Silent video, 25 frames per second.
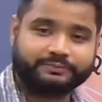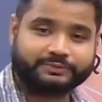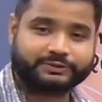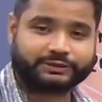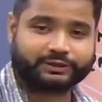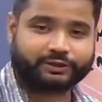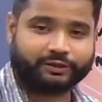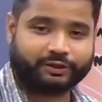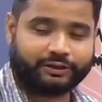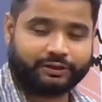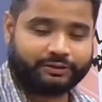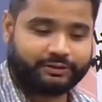
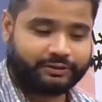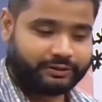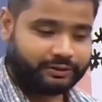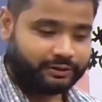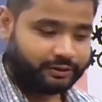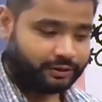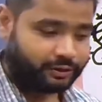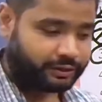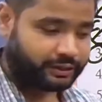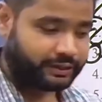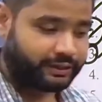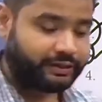law,
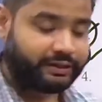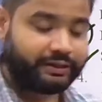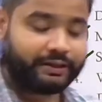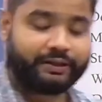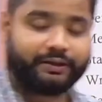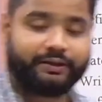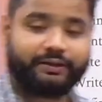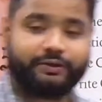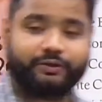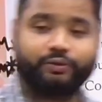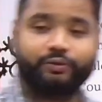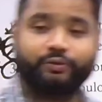okay,
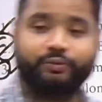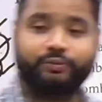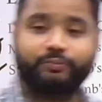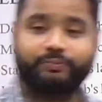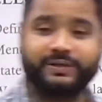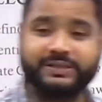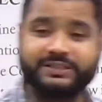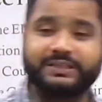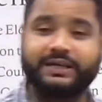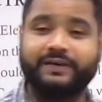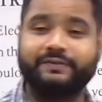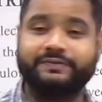you
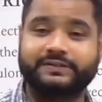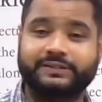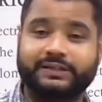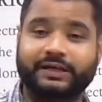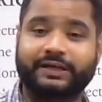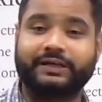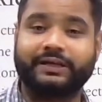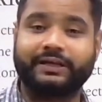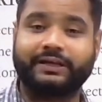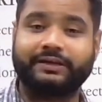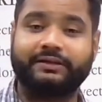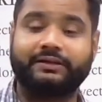must have
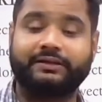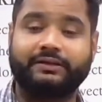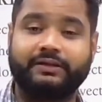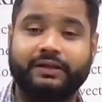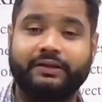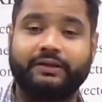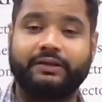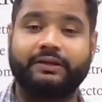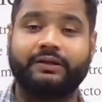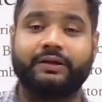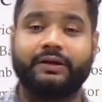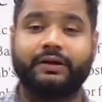studied
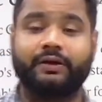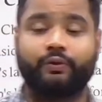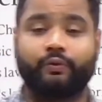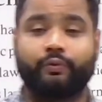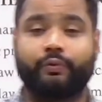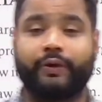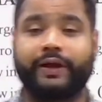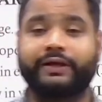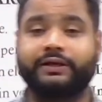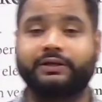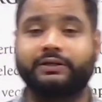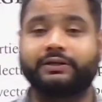the
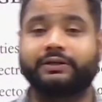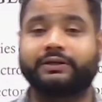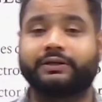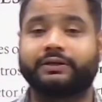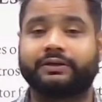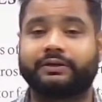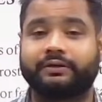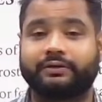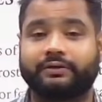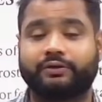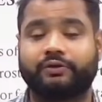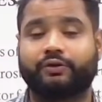vector
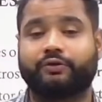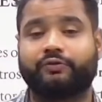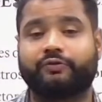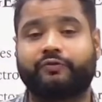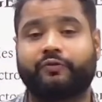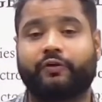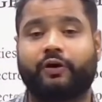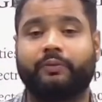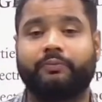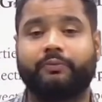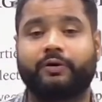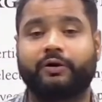
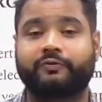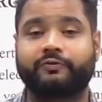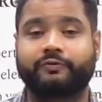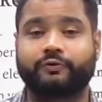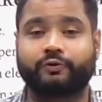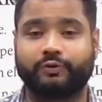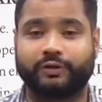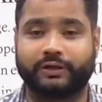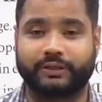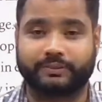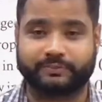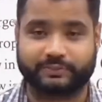form of
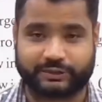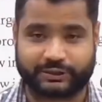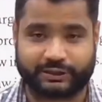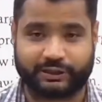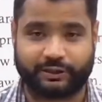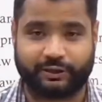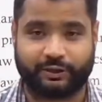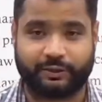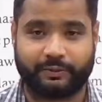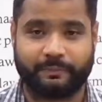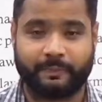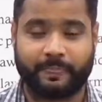Coulomb's
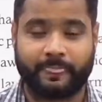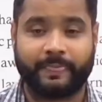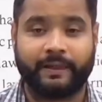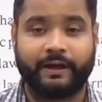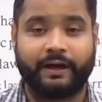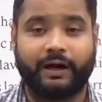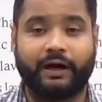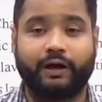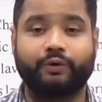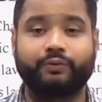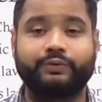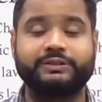law.
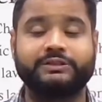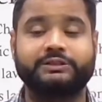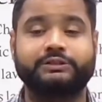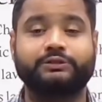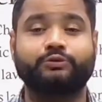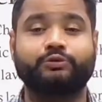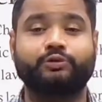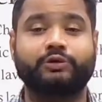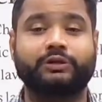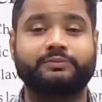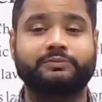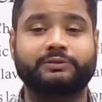How is
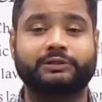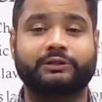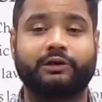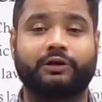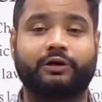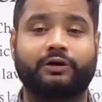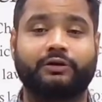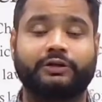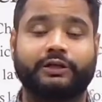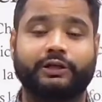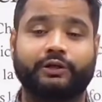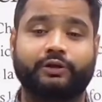Coulomb's
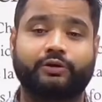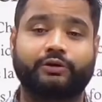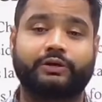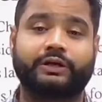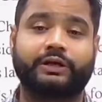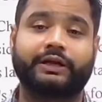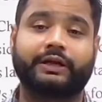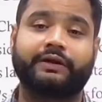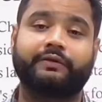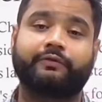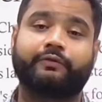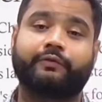law
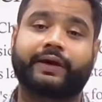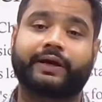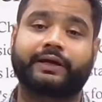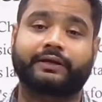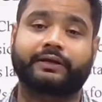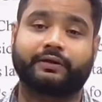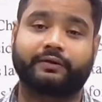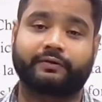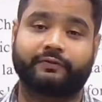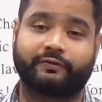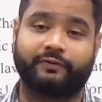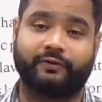denoted in
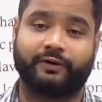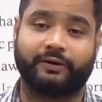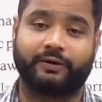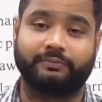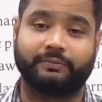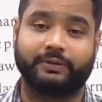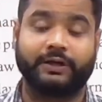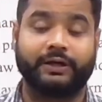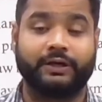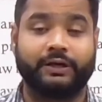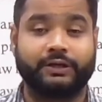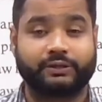vector form?
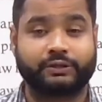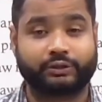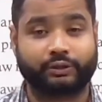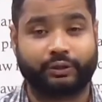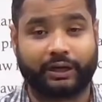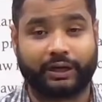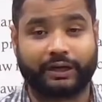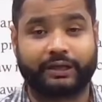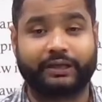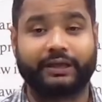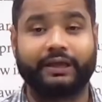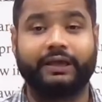So
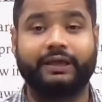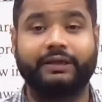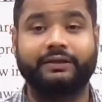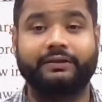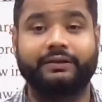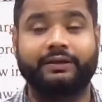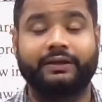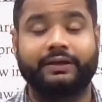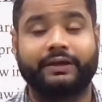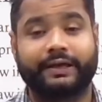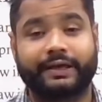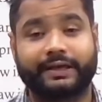again,
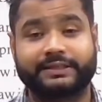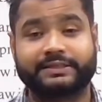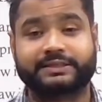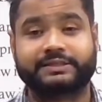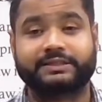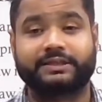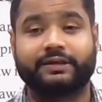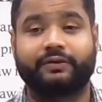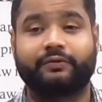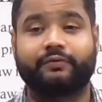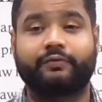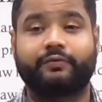it's
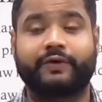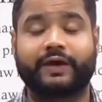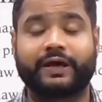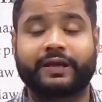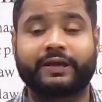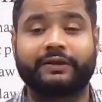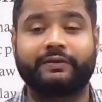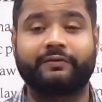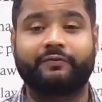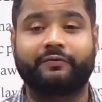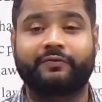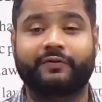a
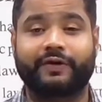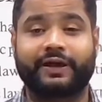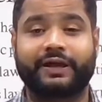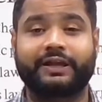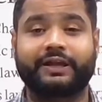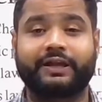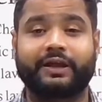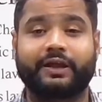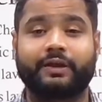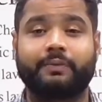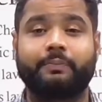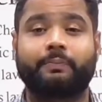very,
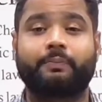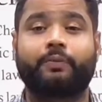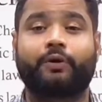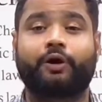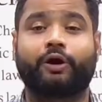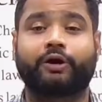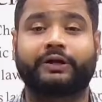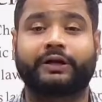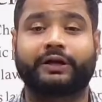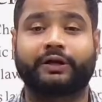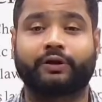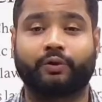very
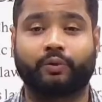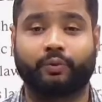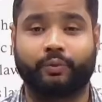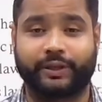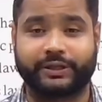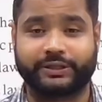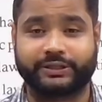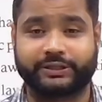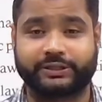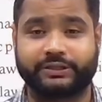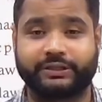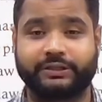important
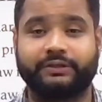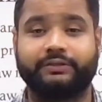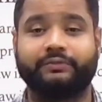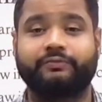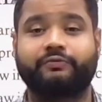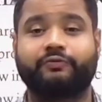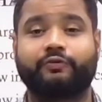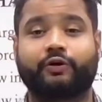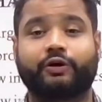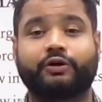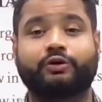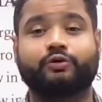question
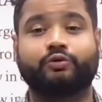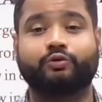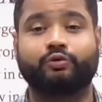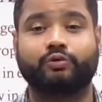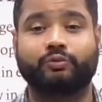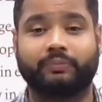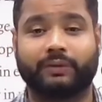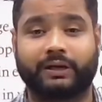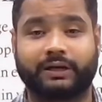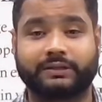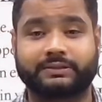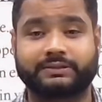for 2
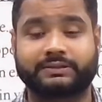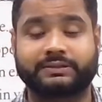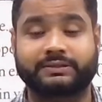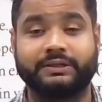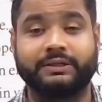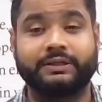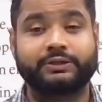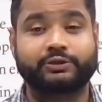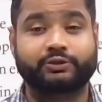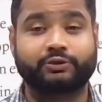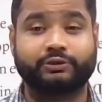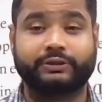marks.
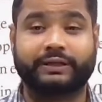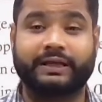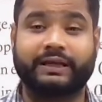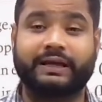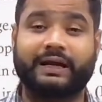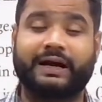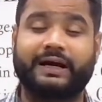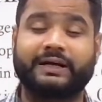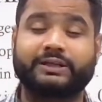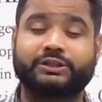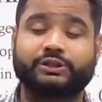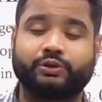So they can
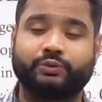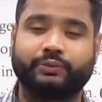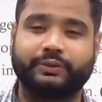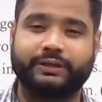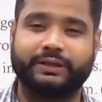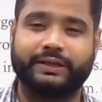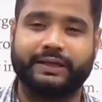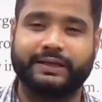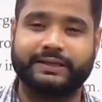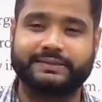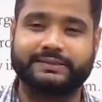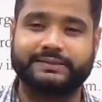ask you in
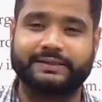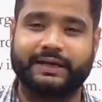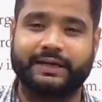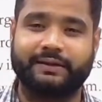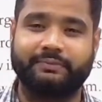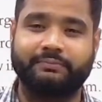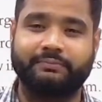the exam,